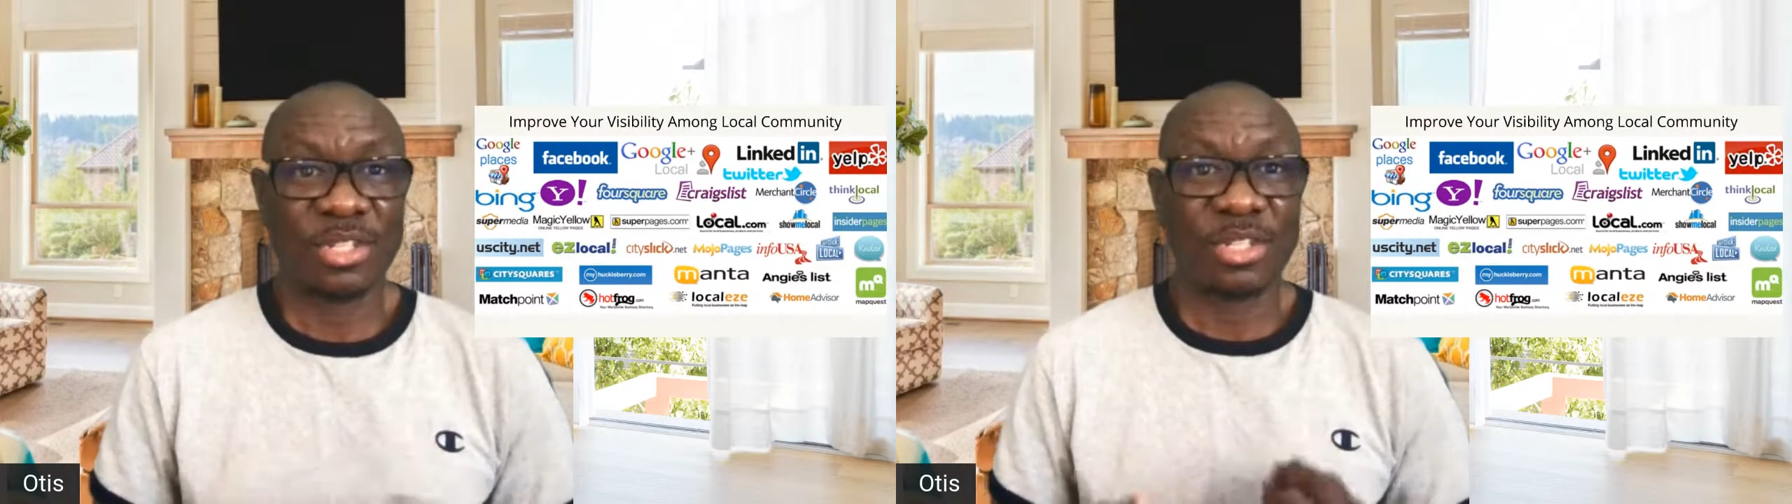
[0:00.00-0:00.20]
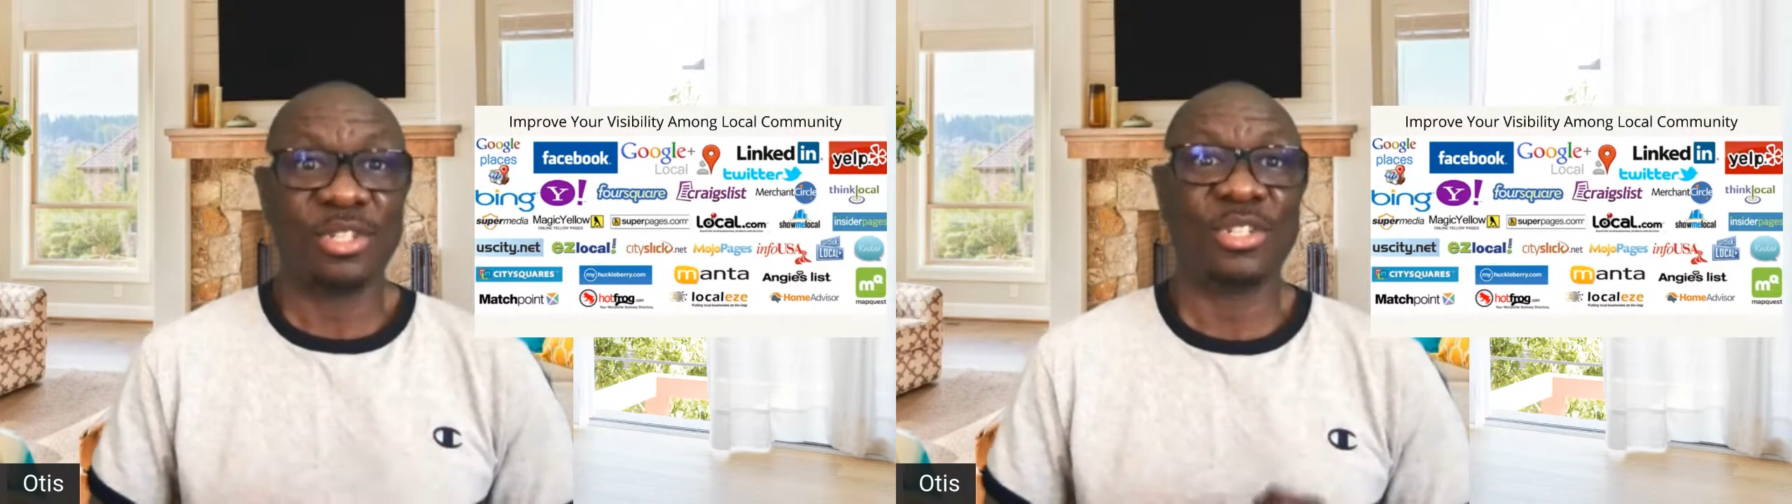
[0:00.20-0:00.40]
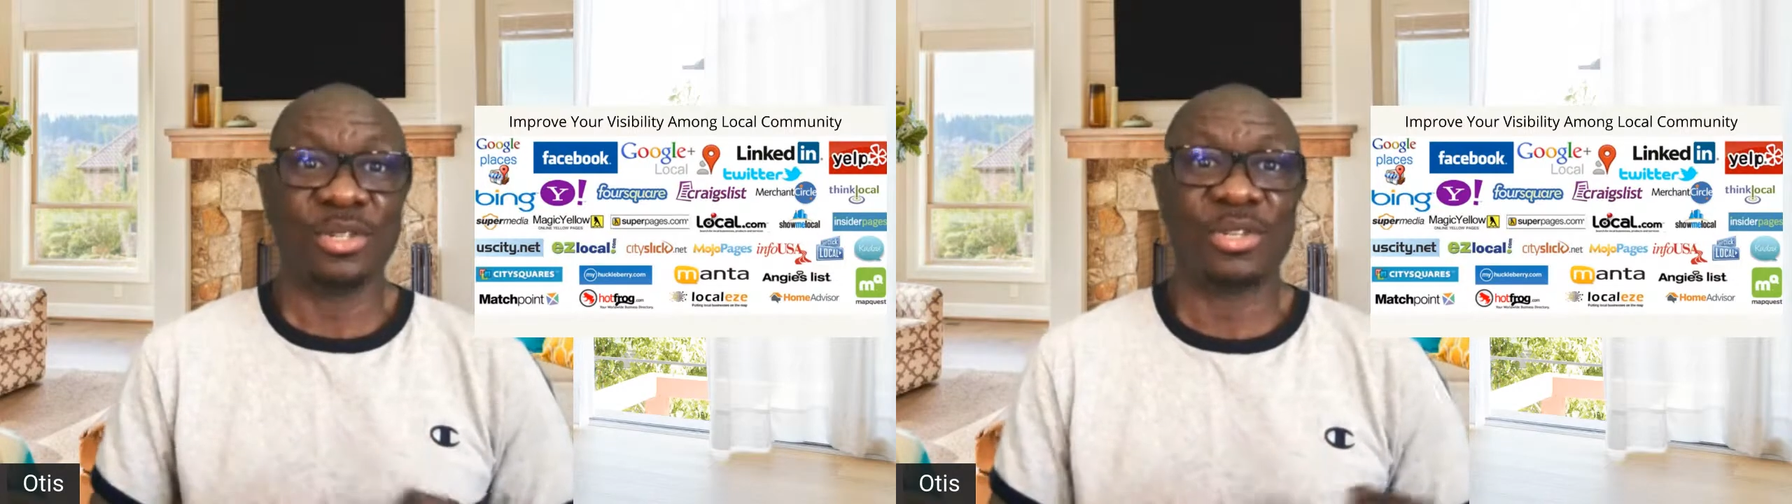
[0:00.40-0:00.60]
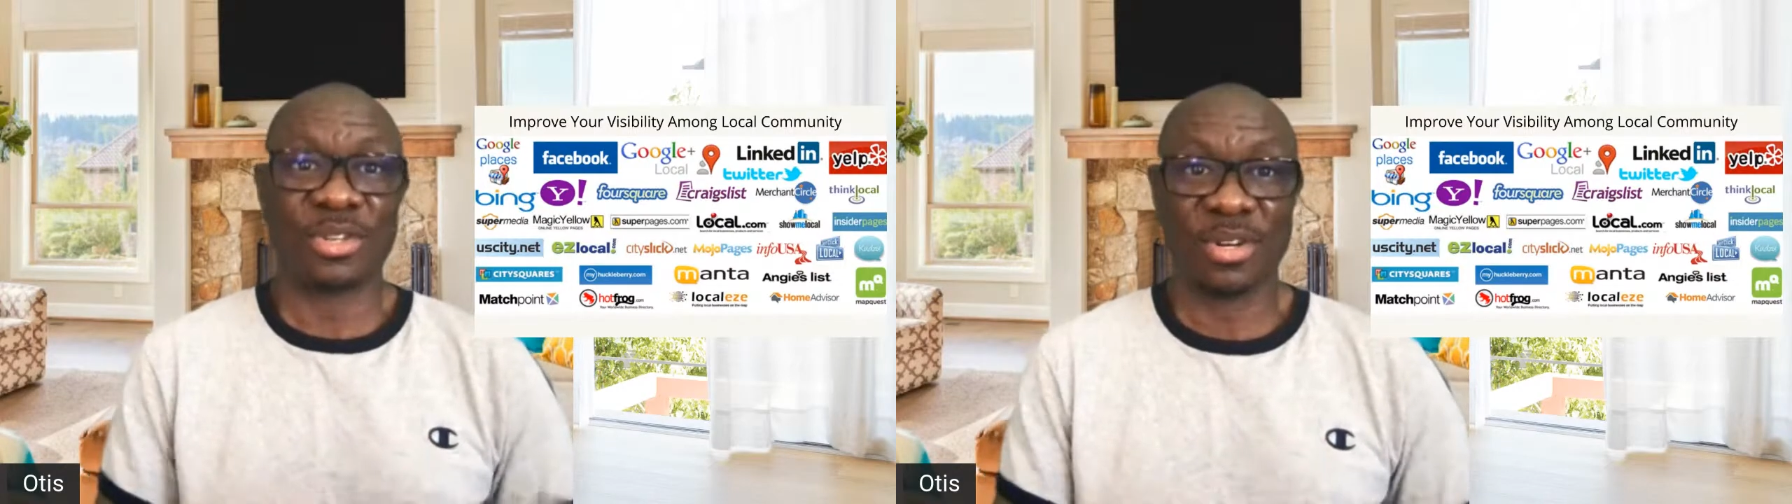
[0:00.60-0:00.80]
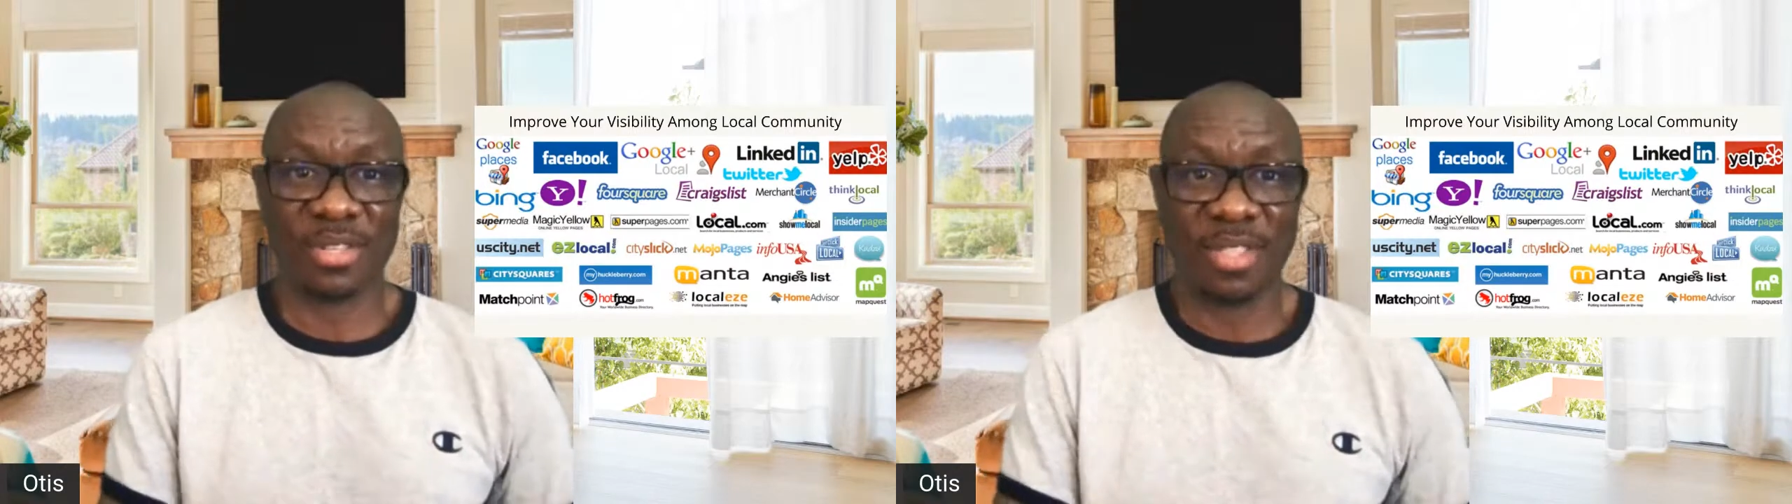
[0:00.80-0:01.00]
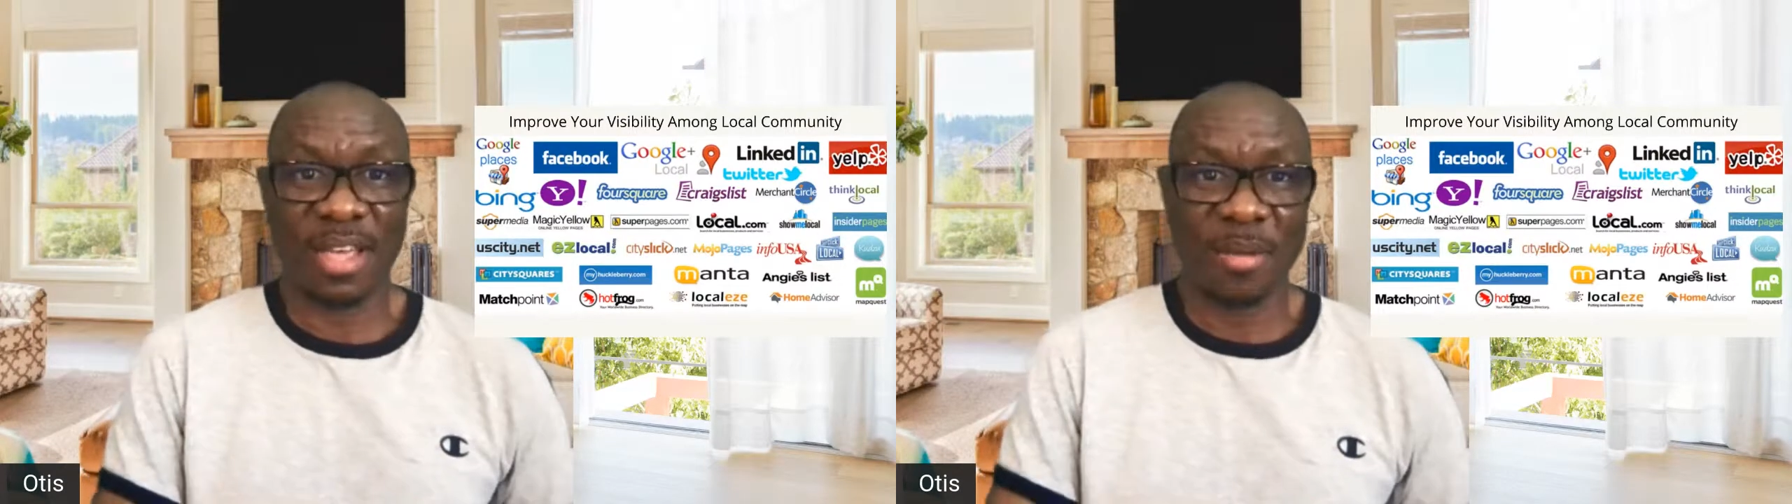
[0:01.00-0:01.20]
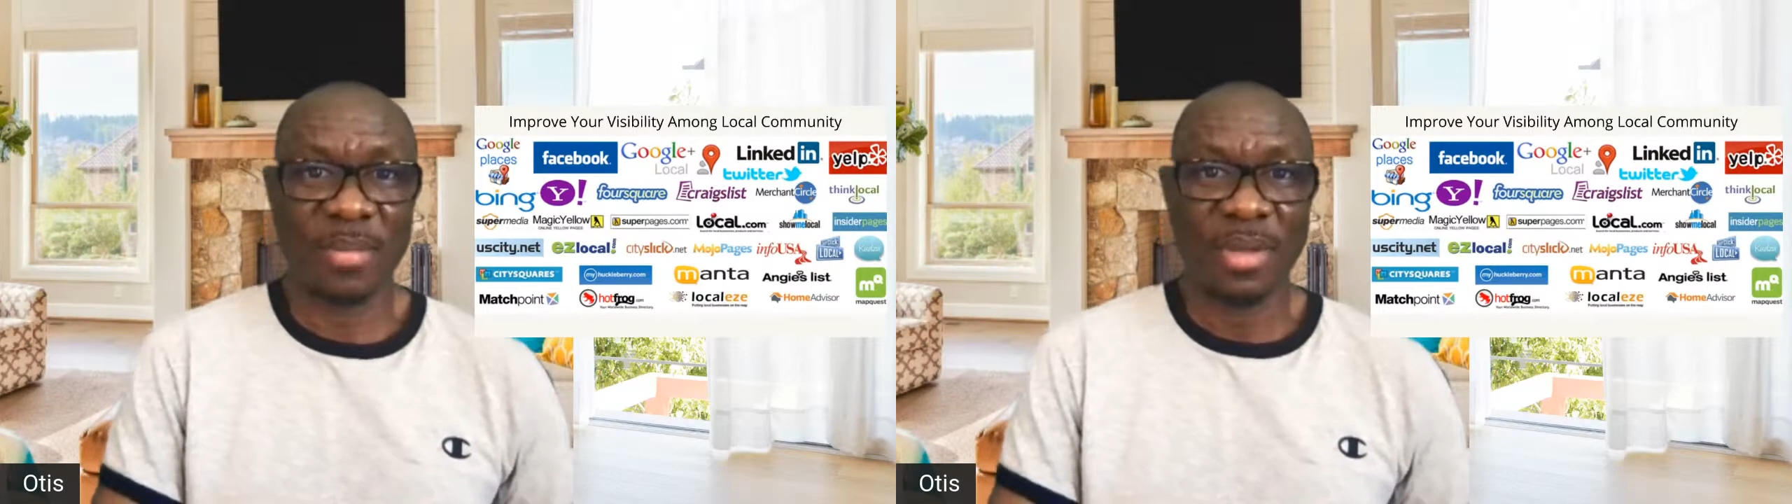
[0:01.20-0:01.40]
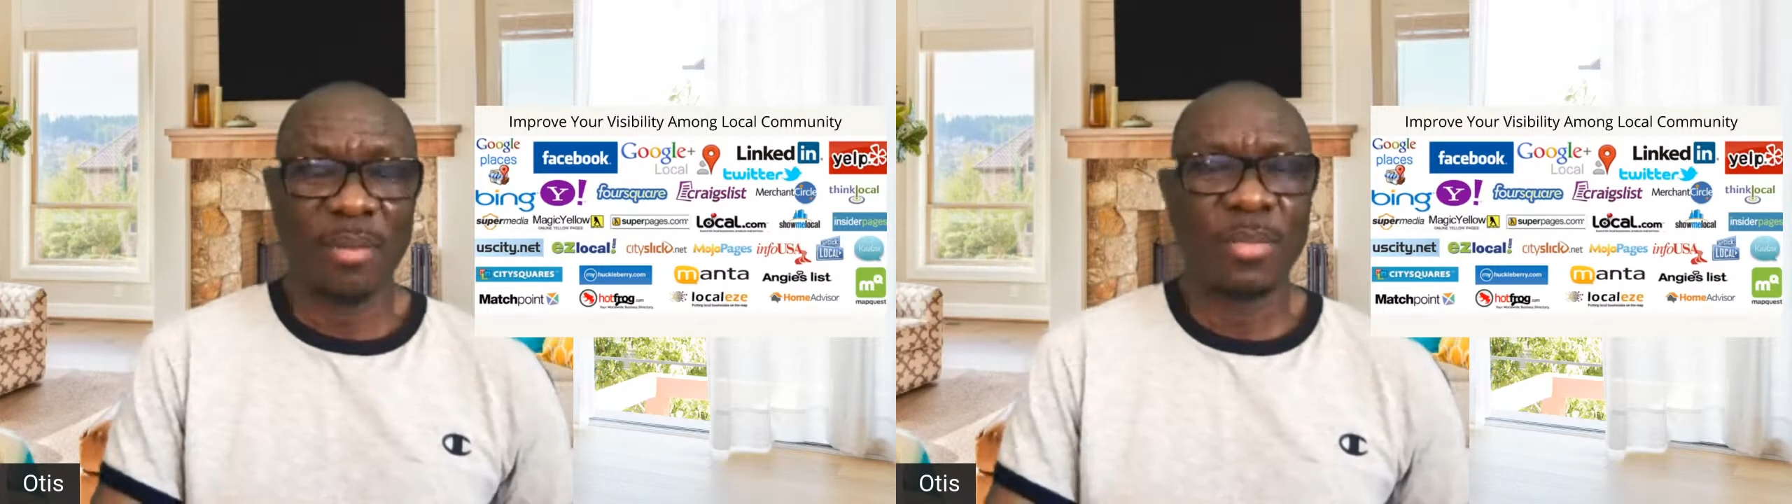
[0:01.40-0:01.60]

you should trust them,